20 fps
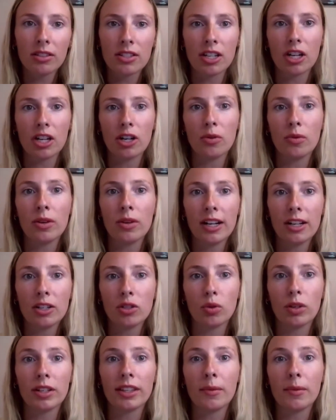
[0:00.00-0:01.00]
So
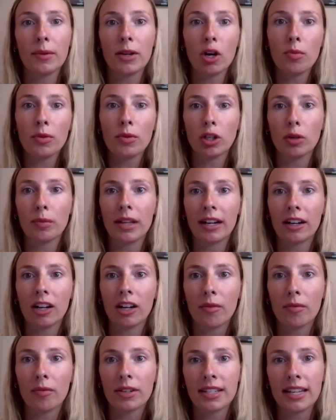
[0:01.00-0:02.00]
enjoy that we opened up that
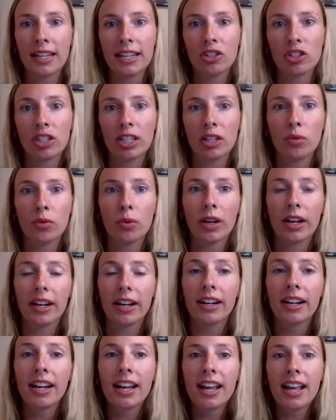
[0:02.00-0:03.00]
conversation
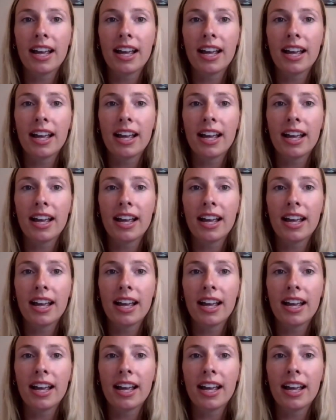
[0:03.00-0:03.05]
where